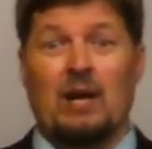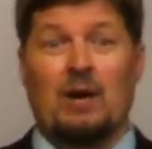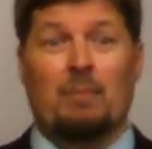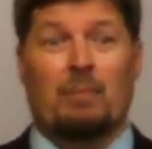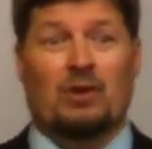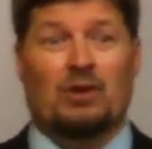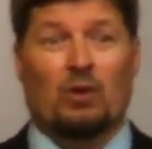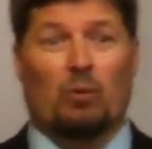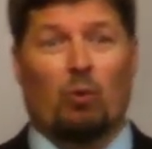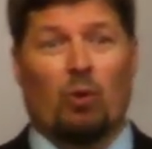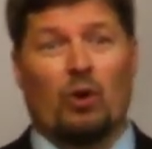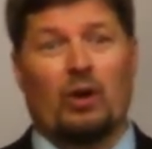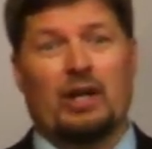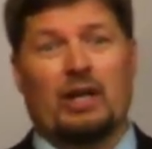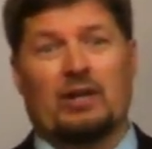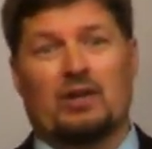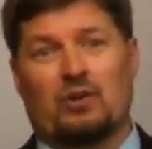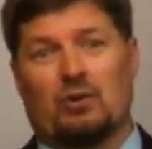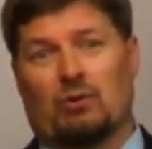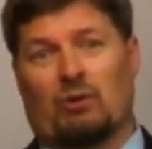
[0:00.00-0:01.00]
but the wording
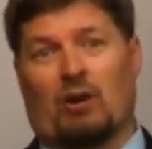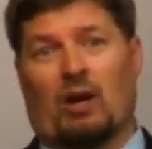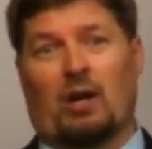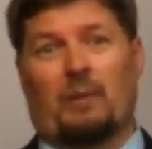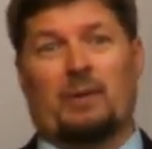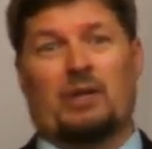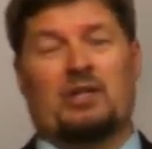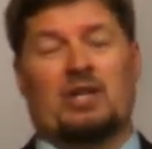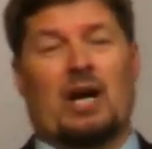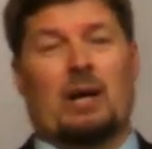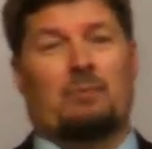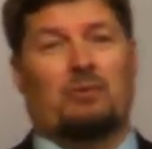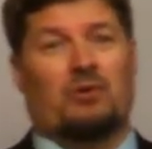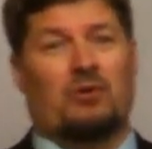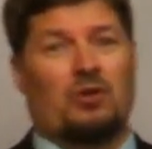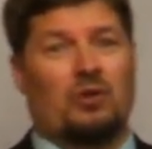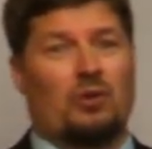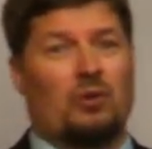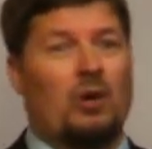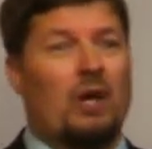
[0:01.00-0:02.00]
in Deuteronomy chapter
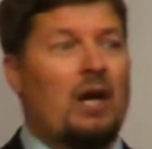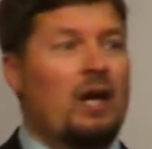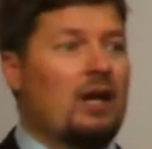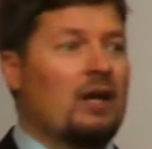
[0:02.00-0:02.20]
2